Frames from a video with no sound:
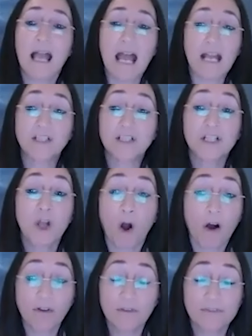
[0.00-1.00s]
actually
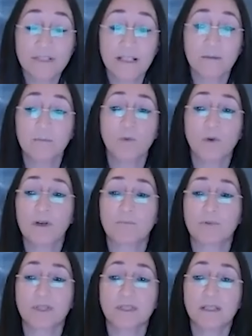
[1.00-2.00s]
all of them were
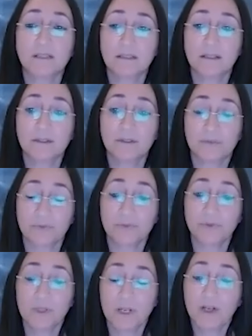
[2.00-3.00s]
predicted
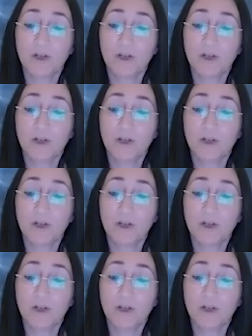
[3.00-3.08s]
through